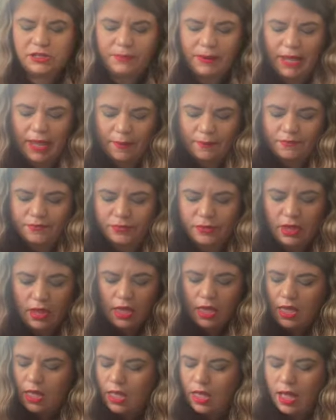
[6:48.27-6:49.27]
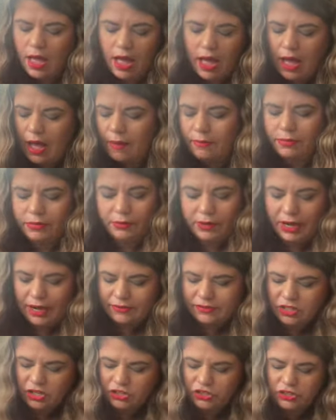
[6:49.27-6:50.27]
But yeah, 3.5
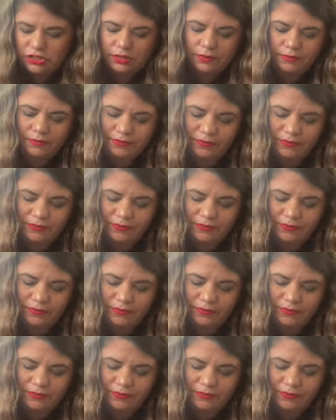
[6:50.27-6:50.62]
stars.